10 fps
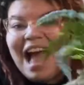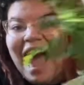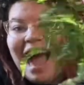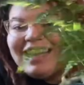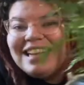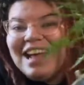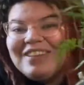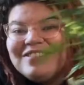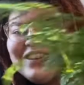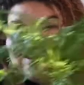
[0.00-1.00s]
I
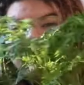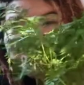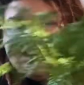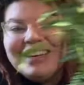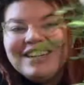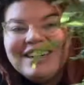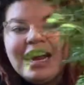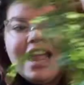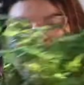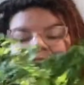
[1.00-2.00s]
love her.
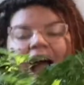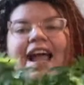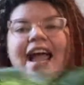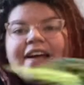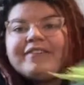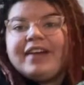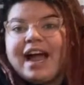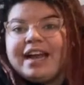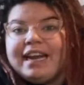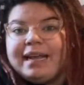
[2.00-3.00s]
I have
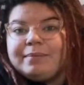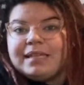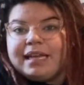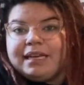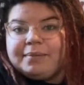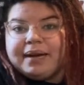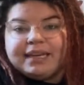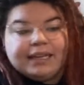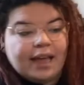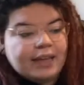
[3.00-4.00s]
not named anybody
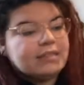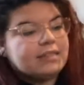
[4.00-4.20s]
yet.